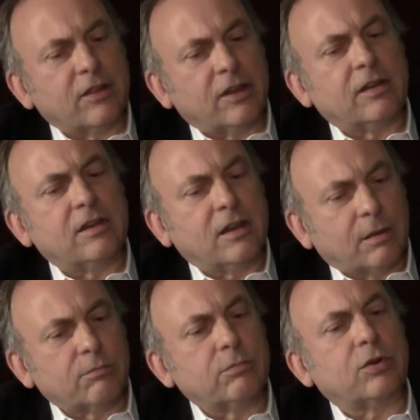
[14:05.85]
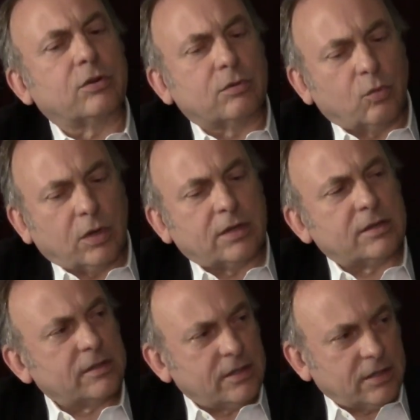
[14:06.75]
The number
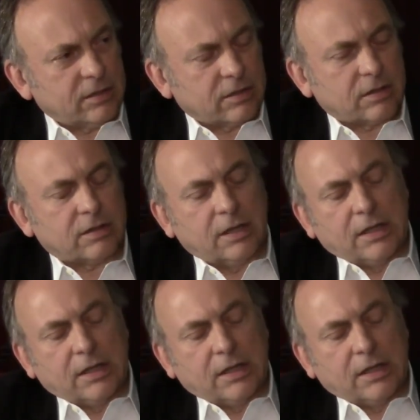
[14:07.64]
one killer.